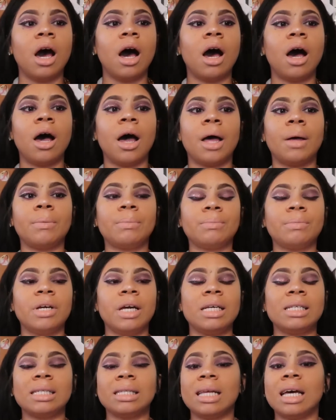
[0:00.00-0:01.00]
Um,
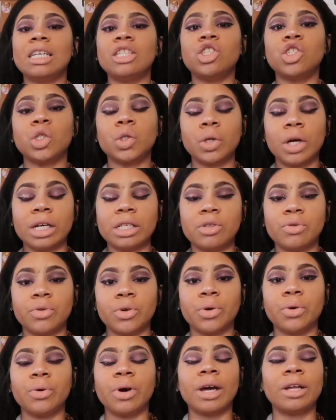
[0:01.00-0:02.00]
it's less
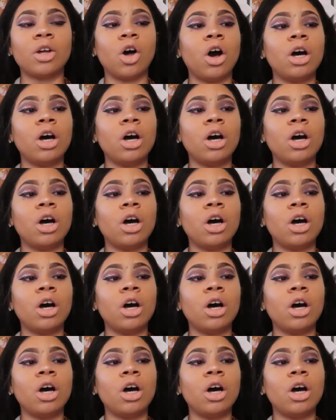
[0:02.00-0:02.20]
stressful and